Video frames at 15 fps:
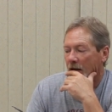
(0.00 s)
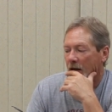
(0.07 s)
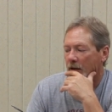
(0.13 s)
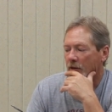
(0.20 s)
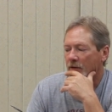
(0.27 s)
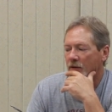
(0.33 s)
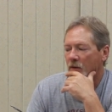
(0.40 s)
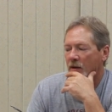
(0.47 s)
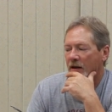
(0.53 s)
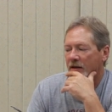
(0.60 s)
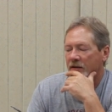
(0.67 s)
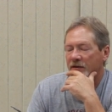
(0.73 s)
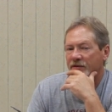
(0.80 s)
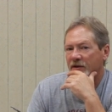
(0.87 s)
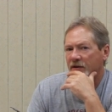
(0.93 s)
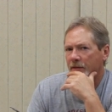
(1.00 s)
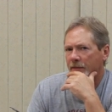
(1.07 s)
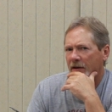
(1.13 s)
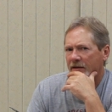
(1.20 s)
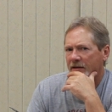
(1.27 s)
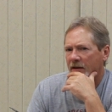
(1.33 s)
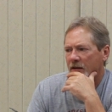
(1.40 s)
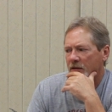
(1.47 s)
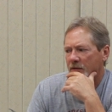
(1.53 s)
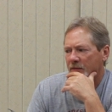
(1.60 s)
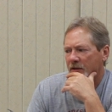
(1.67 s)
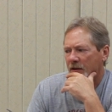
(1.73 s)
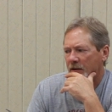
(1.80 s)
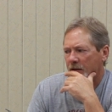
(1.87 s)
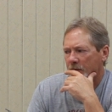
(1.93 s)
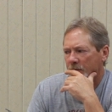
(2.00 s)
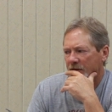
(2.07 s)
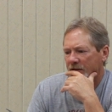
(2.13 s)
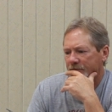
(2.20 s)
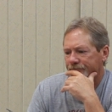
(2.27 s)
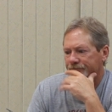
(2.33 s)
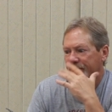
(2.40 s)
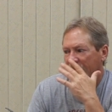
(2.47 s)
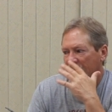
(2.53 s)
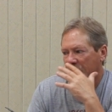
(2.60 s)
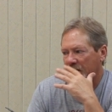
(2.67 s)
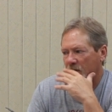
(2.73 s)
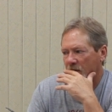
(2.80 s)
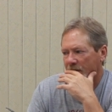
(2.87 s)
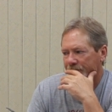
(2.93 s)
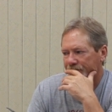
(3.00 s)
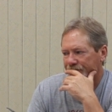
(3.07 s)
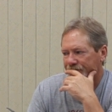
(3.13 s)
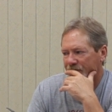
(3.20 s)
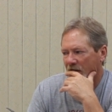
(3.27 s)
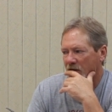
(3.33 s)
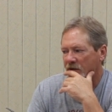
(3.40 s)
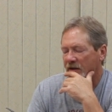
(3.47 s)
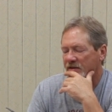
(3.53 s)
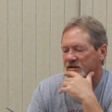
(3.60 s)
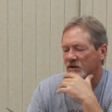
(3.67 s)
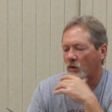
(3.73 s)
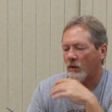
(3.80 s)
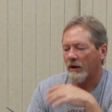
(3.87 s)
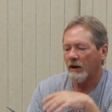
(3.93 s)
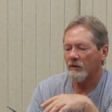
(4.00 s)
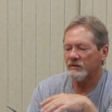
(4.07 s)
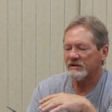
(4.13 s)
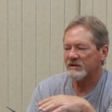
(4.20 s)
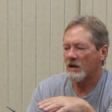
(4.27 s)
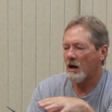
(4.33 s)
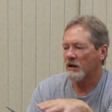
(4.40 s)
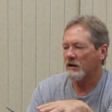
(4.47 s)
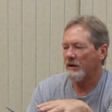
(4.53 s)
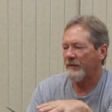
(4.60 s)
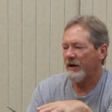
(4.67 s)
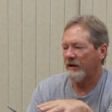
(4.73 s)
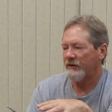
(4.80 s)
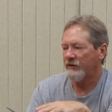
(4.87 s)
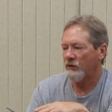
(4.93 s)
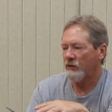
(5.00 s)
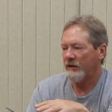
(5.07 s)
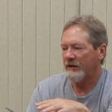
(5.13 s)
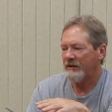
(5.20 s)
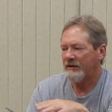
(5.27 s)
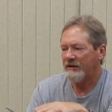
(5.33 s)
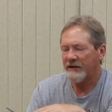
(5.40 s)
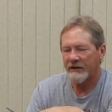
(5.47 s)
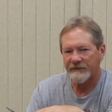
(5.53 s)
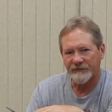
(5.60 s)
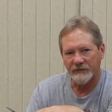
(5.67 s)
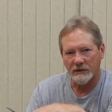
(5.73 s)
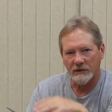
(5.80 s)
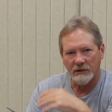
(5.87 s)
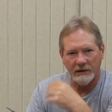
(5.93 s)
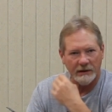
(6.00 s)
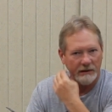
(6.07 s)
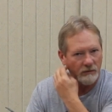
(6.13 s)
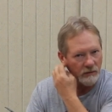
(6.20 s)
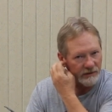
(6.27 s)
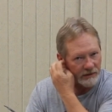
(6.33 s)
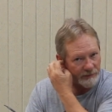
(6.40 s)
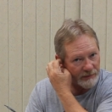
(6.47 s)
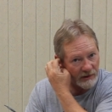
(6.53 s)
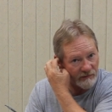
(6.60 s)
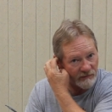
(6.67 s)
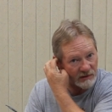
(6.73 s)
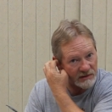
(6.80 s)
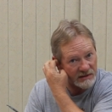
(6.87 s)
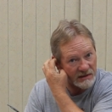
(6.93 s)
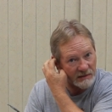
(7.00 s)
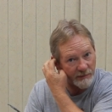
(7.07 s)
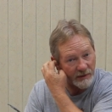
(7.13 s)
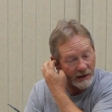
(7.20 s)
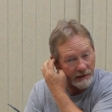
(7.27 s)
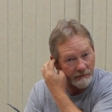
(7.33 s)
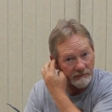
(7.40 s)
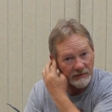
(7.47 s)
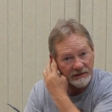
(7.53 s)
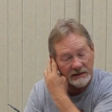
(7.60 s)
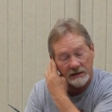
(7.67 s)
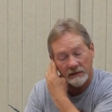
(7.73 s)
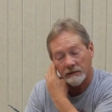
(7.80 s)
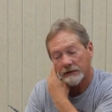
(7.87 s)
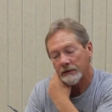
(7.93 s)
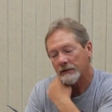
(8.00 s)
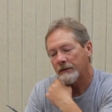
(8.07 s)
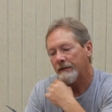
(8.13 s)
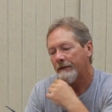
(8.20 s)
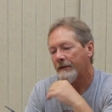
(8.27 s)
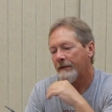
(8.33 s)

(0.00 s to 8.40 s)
I don't know why I didn't think about that in the beginning, but anyway. Okay, so what I was talking about doing differently with the PVC pipe material